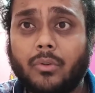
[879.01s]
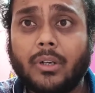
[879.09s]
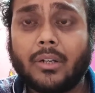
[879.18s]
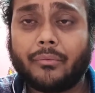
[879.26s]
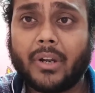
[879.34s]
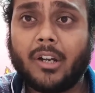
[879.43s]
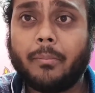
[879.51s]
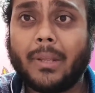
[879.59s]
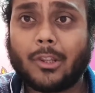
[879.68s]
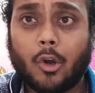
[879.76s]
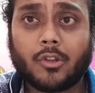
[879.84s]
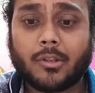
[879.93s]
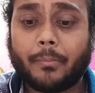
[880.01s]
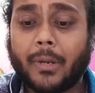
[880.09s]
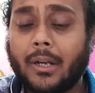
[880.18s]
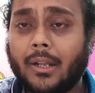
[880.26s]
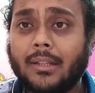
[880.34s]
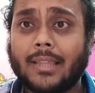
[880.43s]
3 different methods of
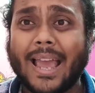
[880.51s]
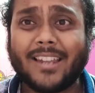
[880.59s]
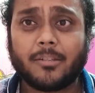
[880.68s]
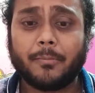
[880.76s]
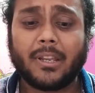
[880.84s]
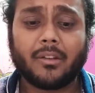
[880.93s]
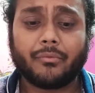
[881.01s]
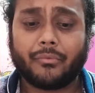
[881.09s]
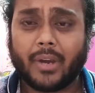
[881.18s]
printing that became